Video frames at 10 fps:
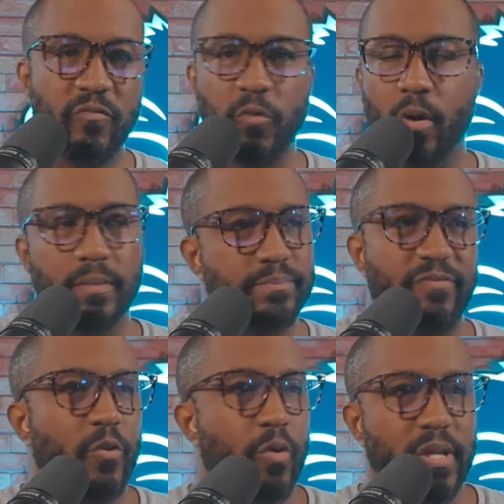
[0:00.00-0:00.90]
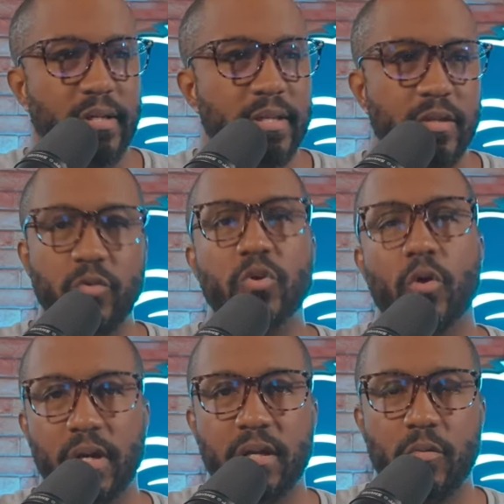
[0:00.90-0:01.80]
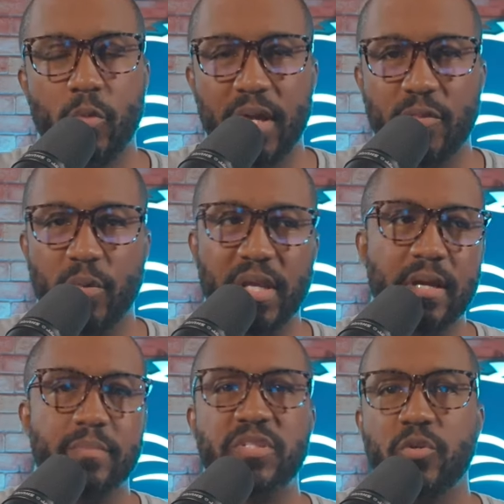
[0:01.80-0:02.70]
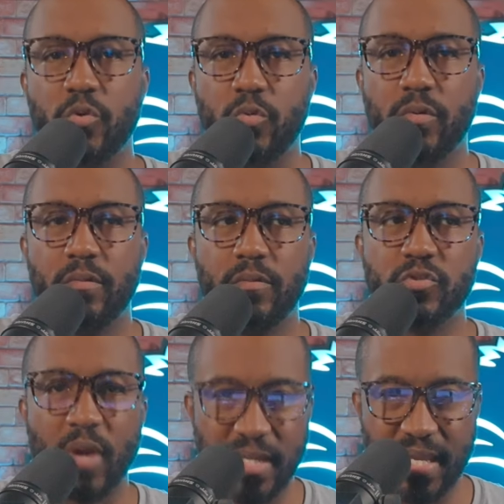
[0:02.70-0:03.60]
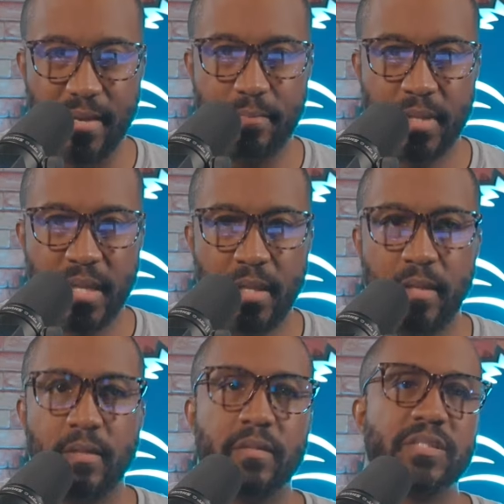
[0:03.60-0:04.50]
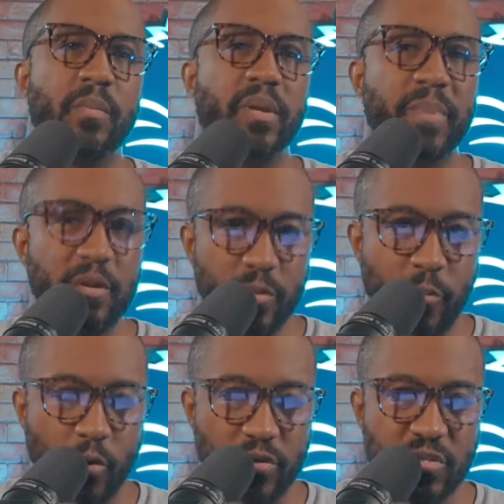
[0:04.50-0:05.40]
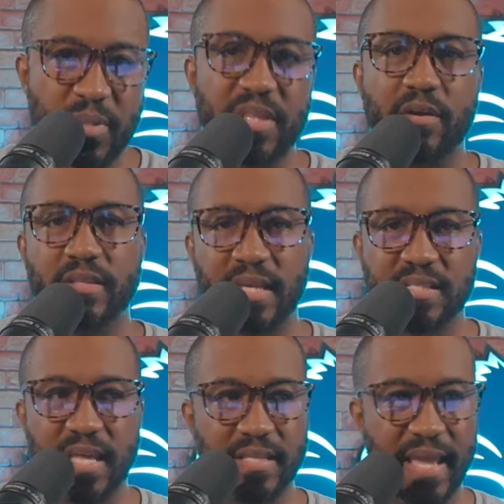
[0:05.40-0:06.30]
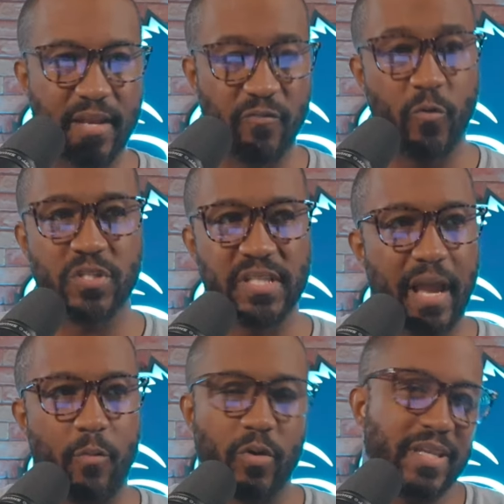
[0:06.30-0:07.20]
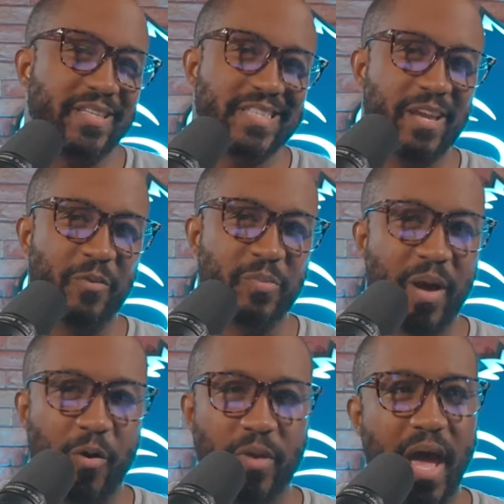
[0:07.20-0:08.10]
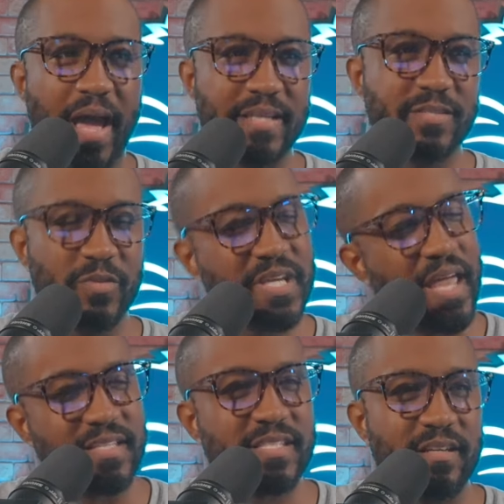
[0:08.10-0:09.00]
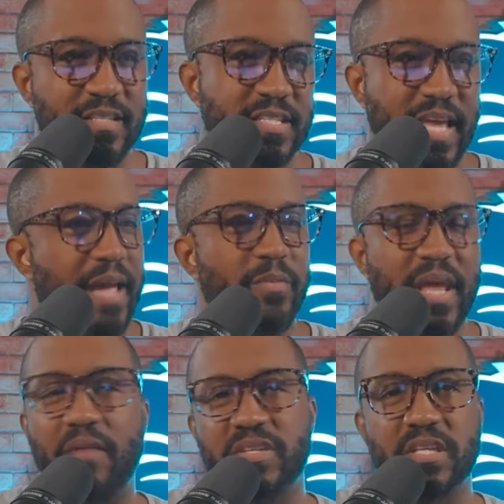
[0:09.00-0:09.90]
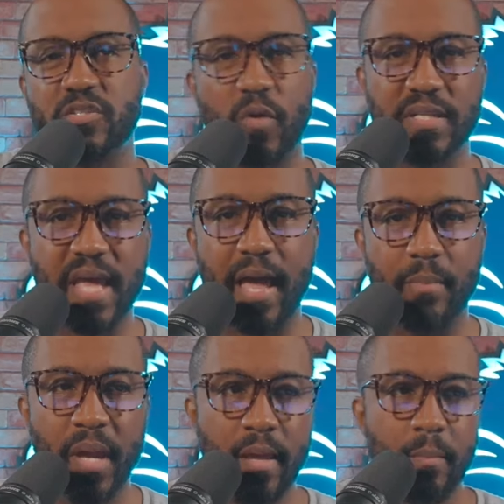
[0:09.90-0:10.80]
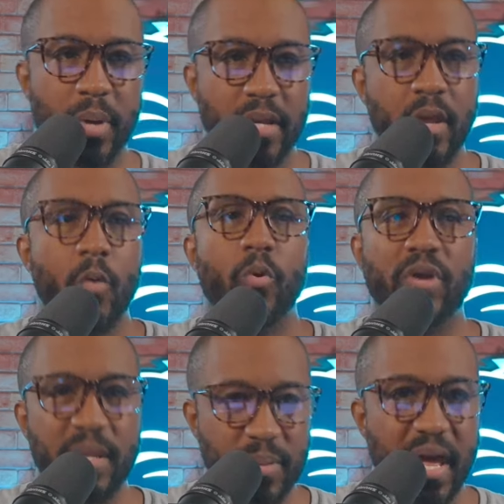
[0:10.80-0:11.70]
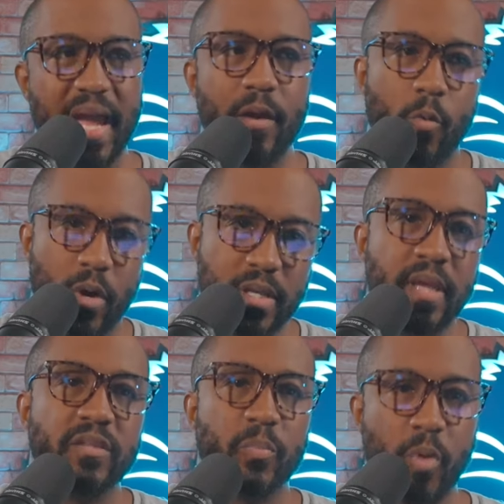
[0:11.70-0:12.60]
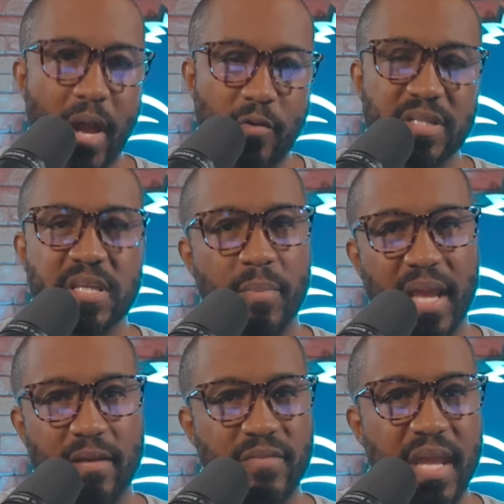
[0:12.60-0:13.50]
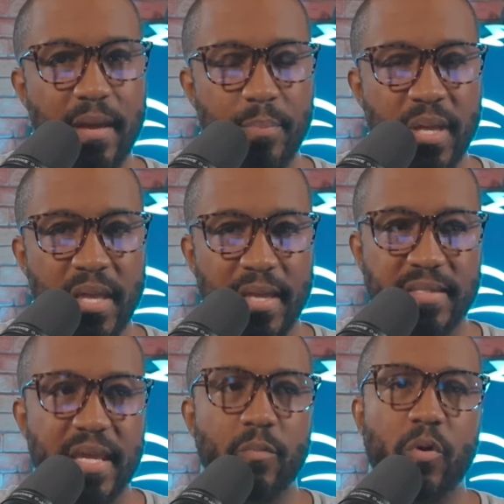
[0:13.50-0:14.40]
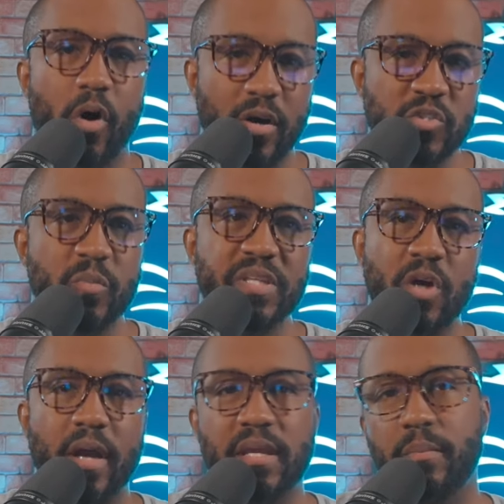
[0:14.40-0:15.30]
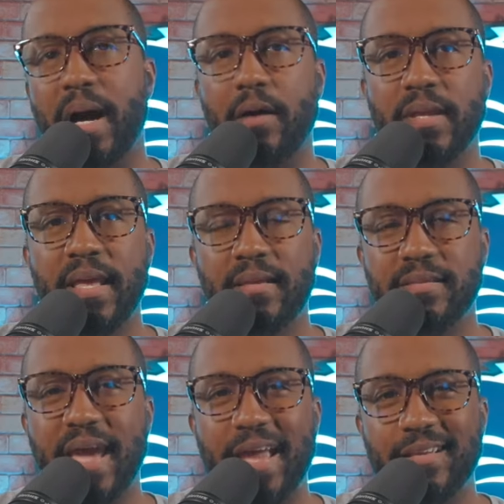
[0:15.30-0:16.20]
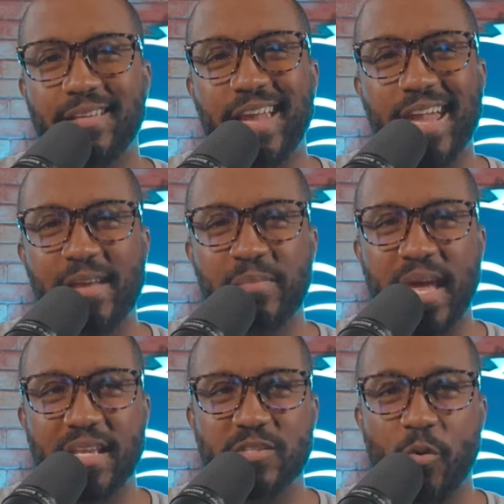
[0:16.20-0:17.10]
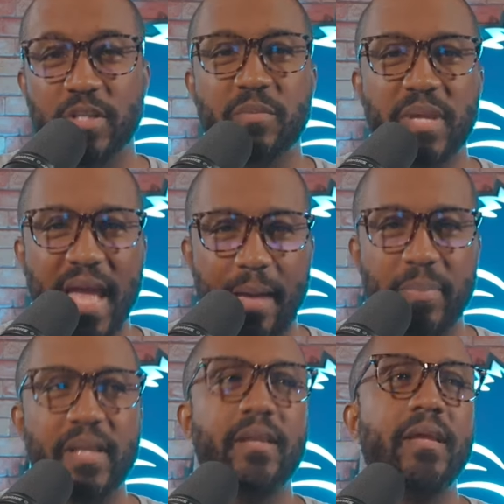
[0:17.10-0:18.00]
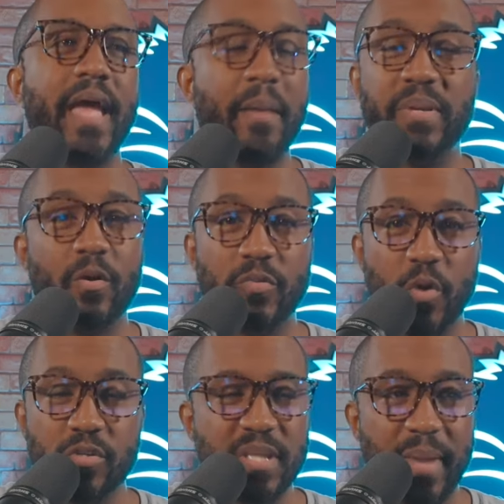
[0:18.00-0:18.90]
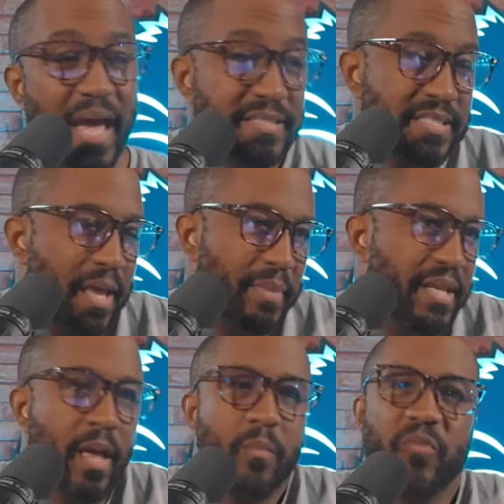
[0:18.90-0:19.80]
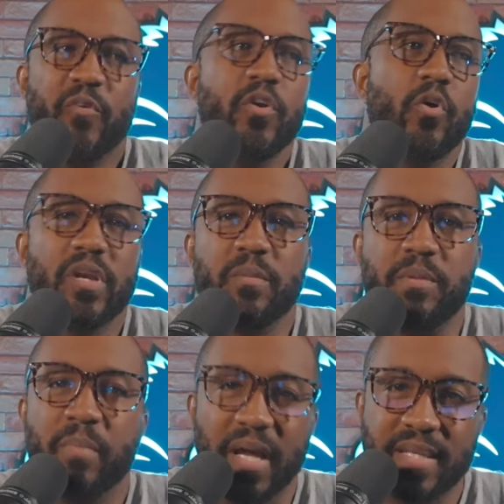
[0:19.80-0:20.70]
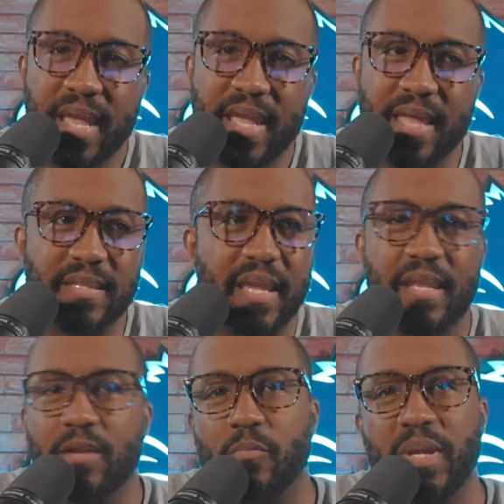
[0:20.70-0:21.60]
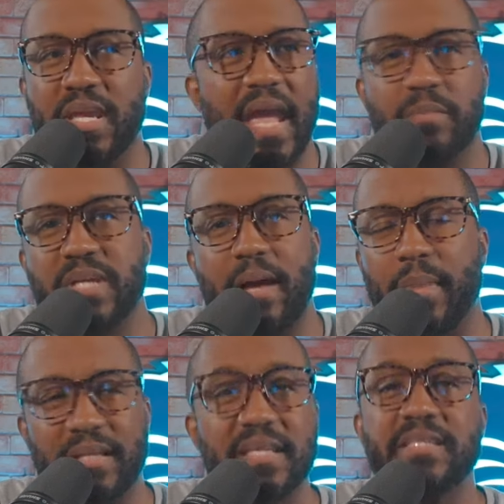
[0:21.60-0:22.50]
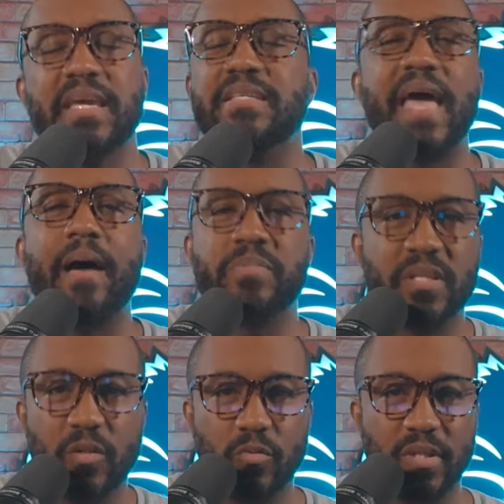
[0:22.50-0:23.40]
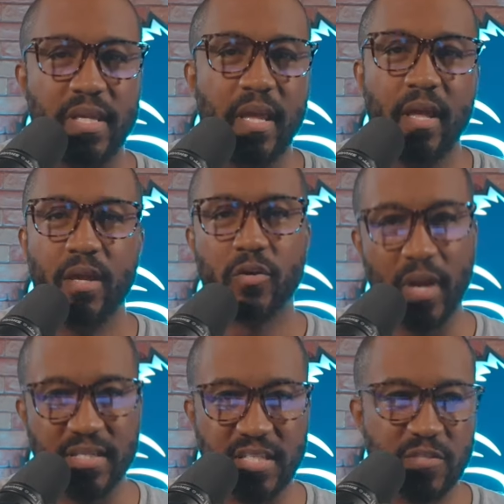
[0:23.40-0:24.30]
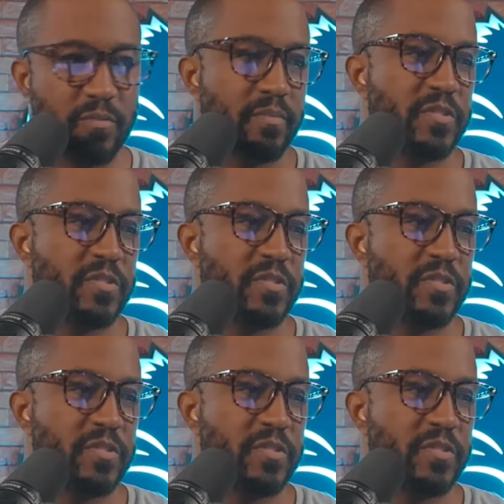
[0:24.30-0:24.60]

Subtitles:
Florida, New York, when it comes to training camp. Some of the beat reporters will be there and things like that. Unfortunately, I won't get to see it with my own eyes, which kind of sucks because I've been having such a great time. But we'll keep an eye on the progress coming out of camp. And then we'll also be talking about that game that is going to be happening on Thursday. Man, I mean, before you know it, it'll be Monday and then it'll be game time. Like, this is absolutely crazy.